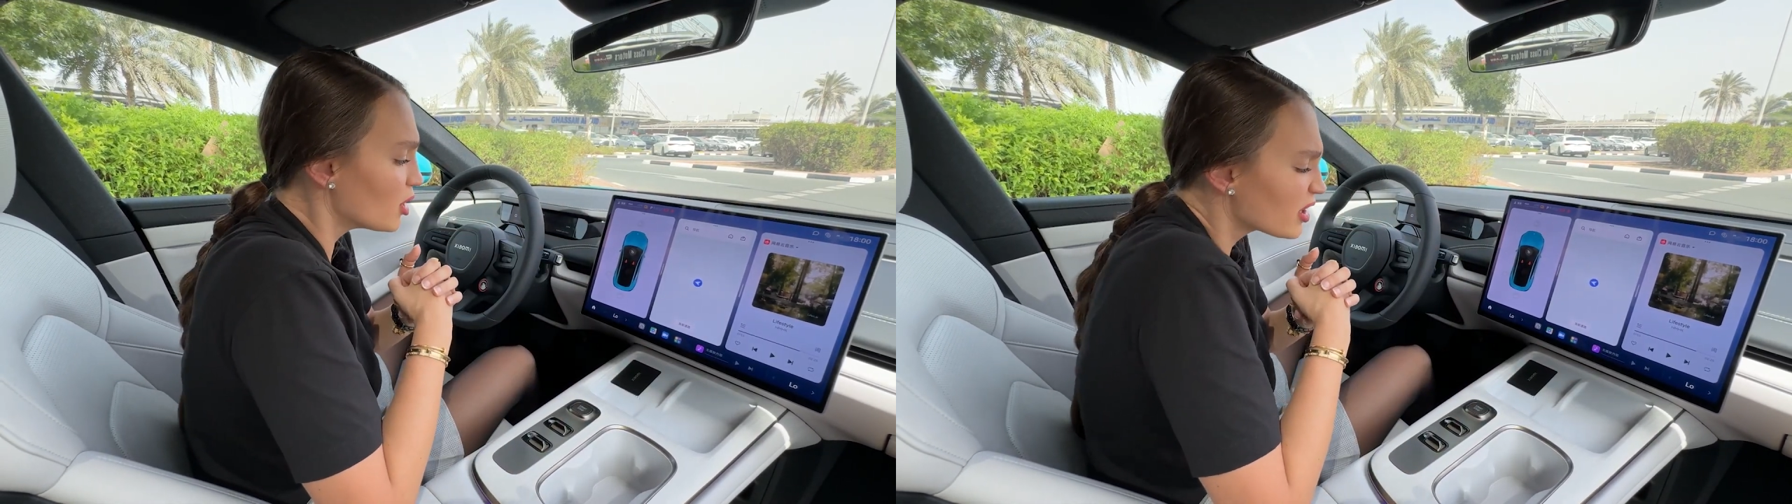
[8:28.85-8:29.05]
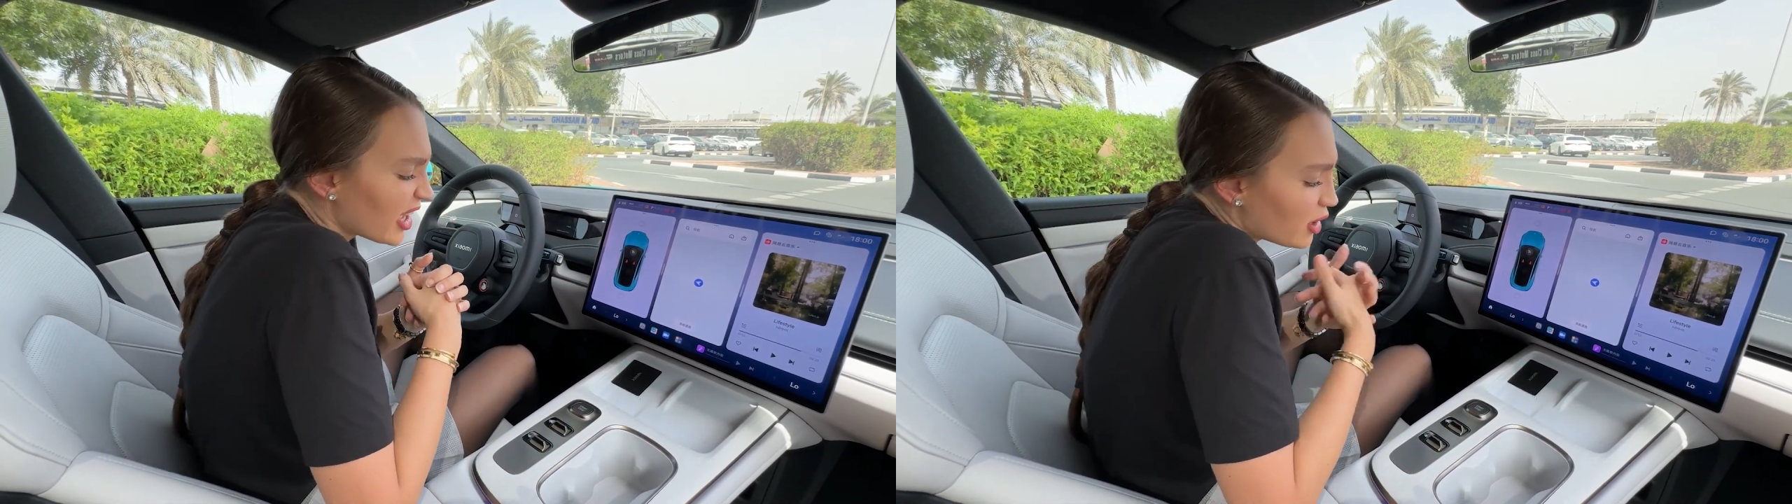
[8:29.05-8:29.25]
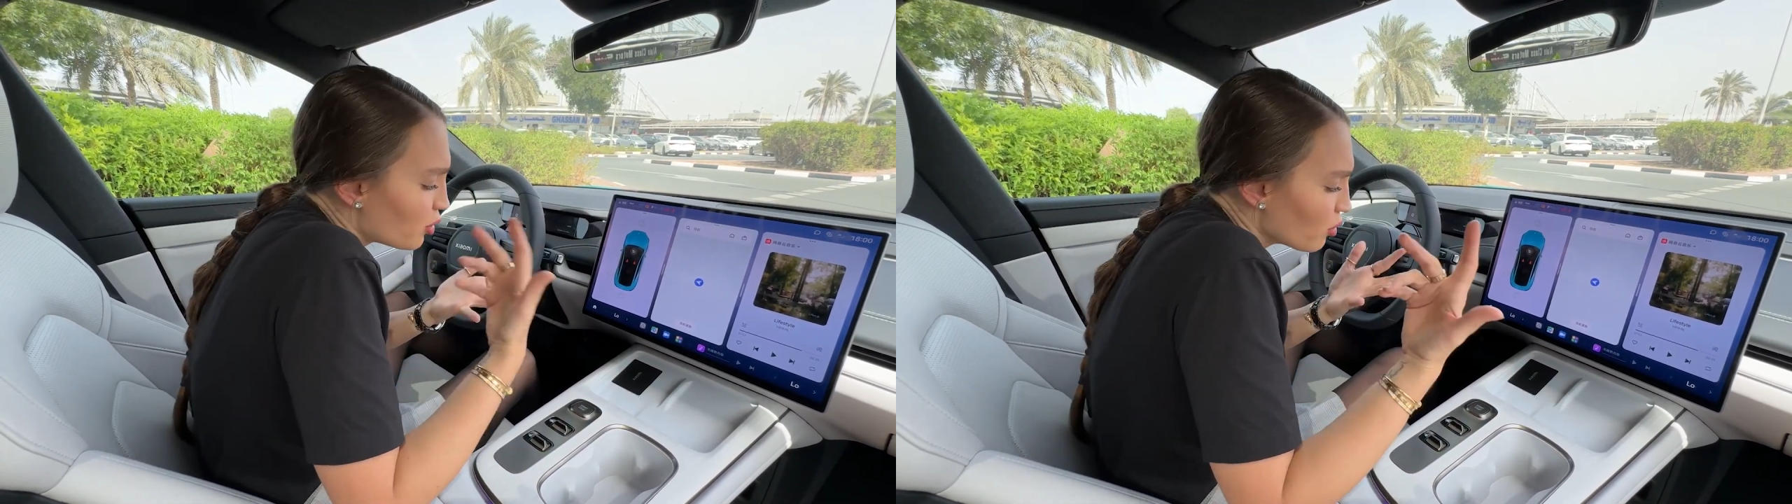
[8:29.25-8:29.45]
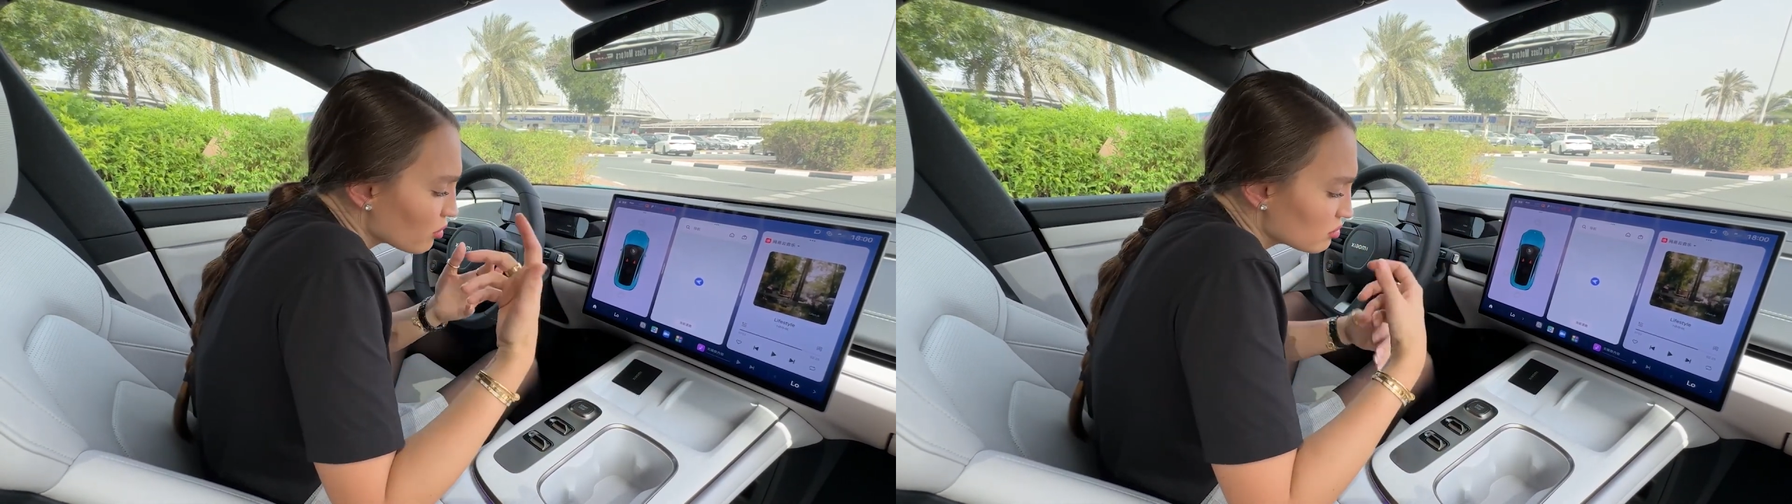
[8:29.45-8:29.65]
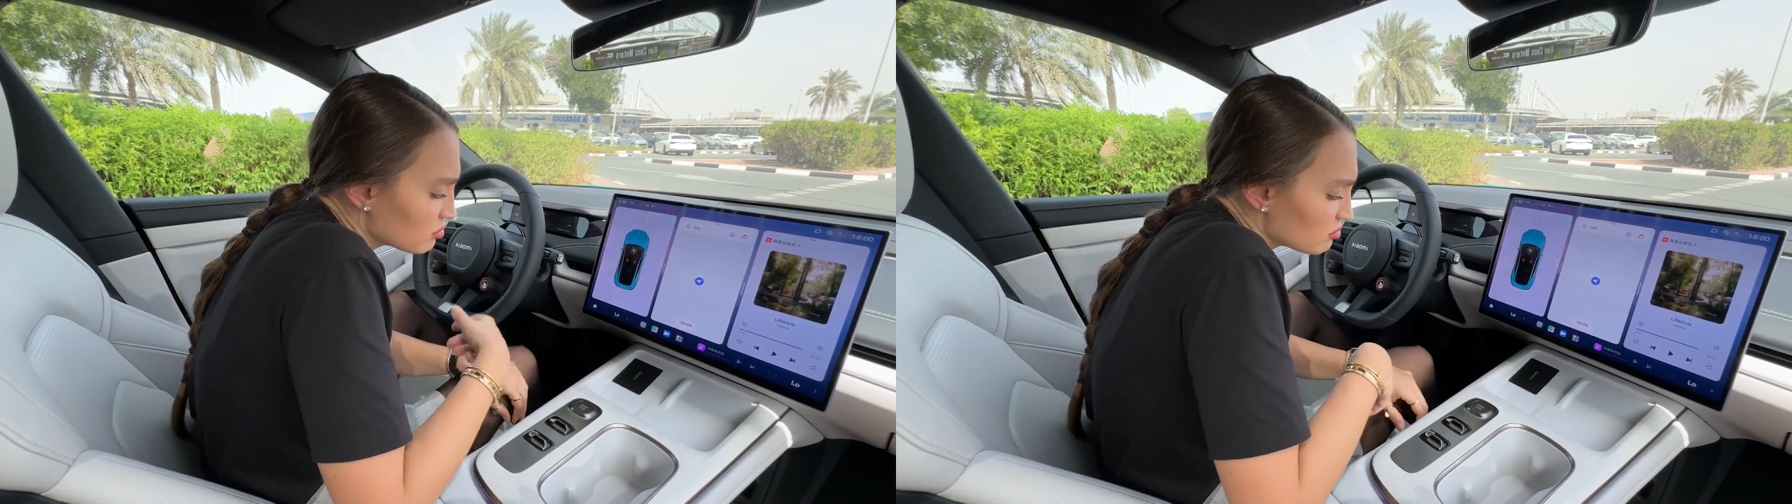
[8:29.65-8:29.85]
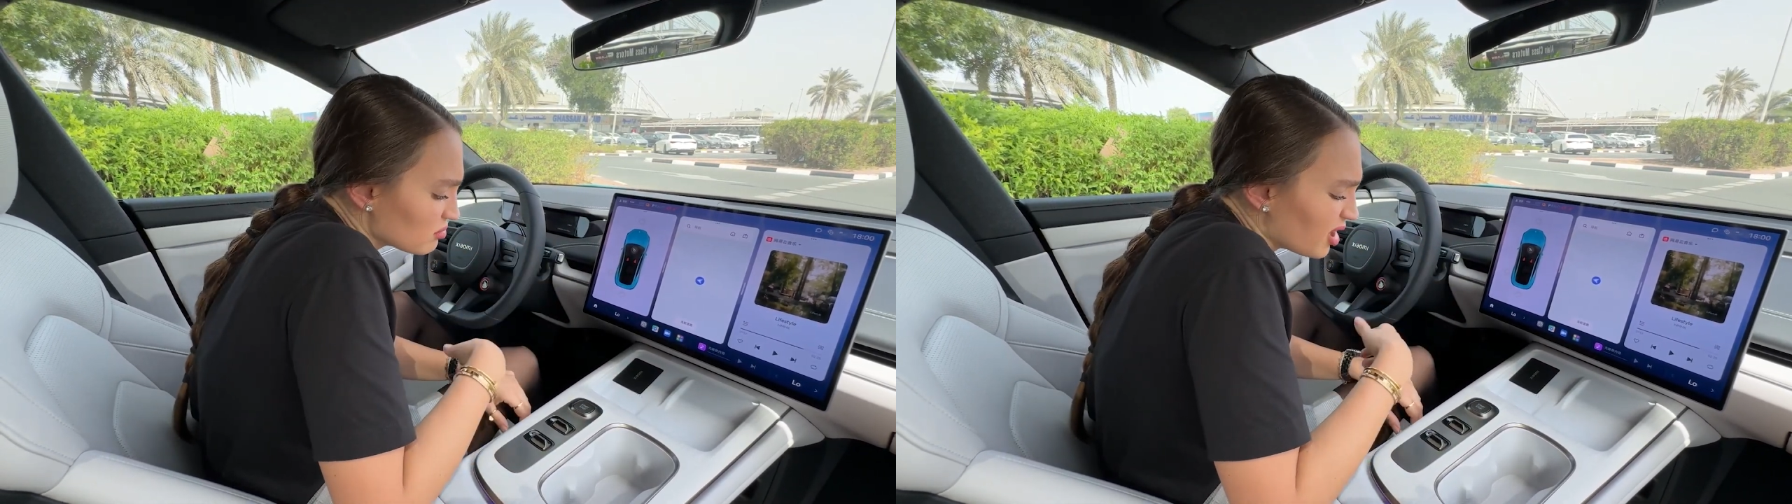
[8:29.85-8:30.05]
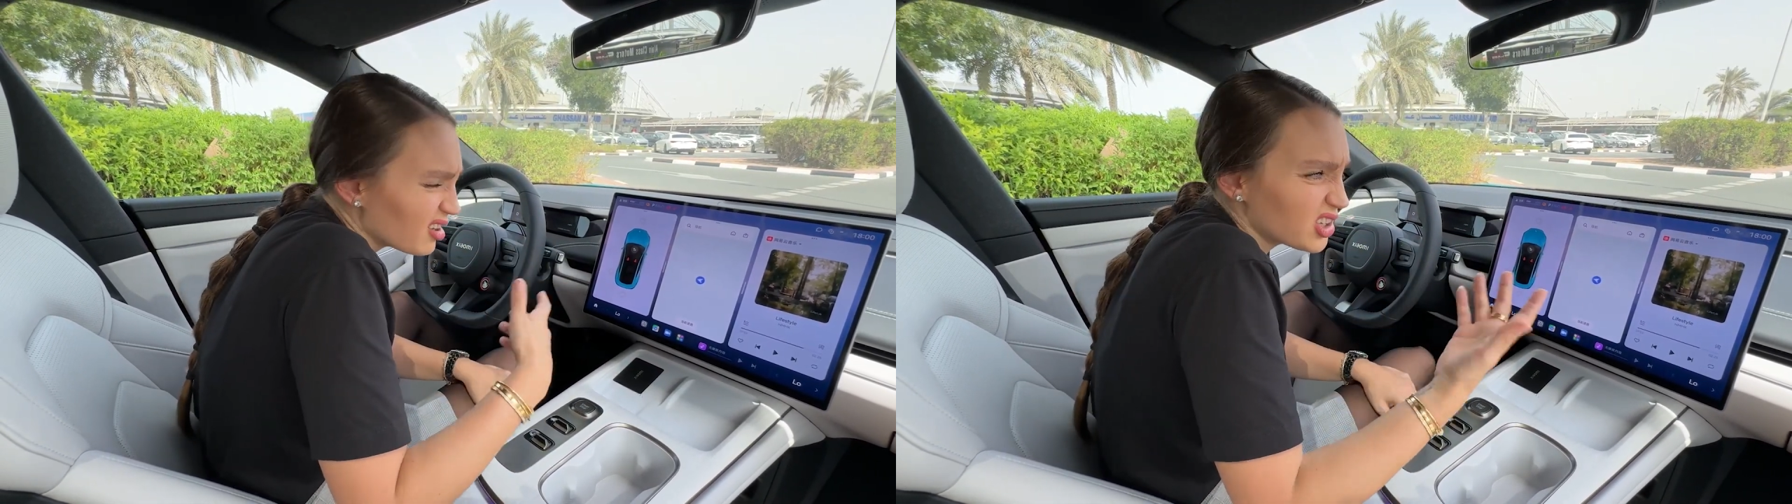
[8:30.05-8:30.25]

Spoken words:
Okay, cool. A